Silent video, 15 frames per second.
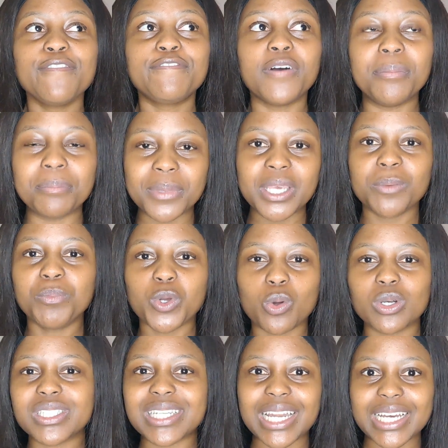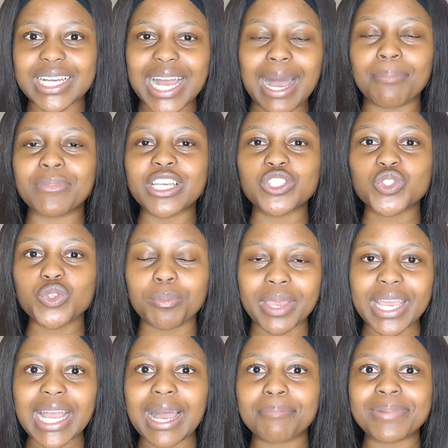for me, because like I'm into
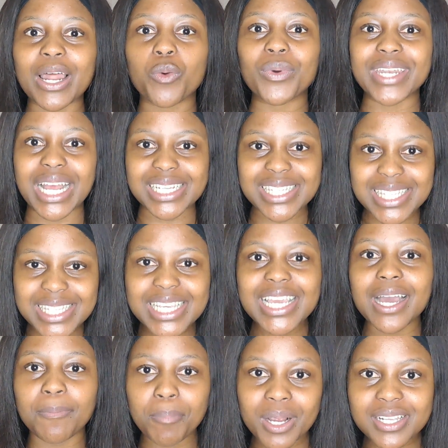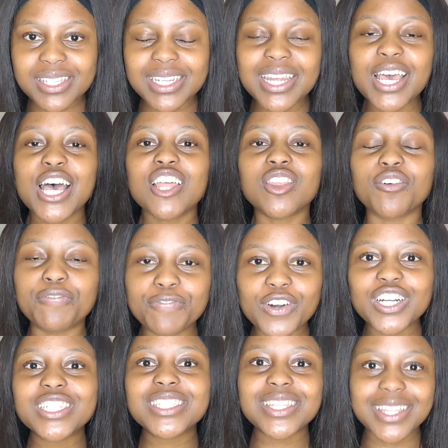makeup. Like, when I see a person, the
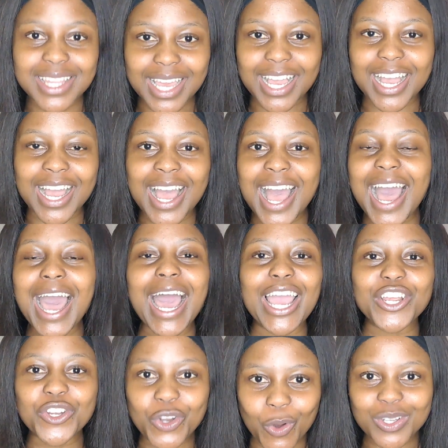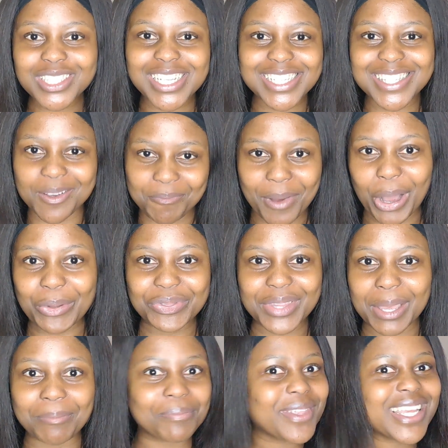first thing I notice about
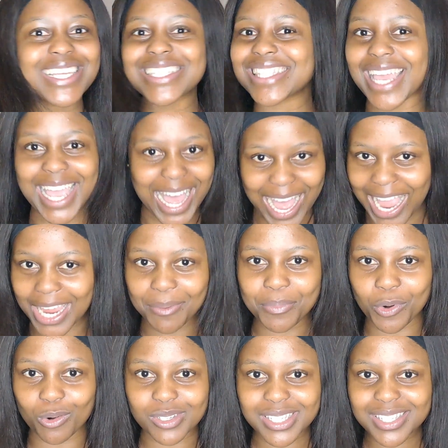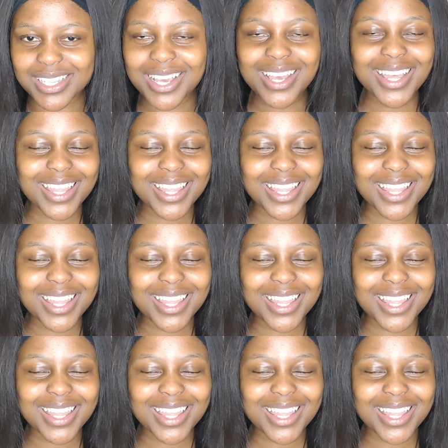them is their eyebrows.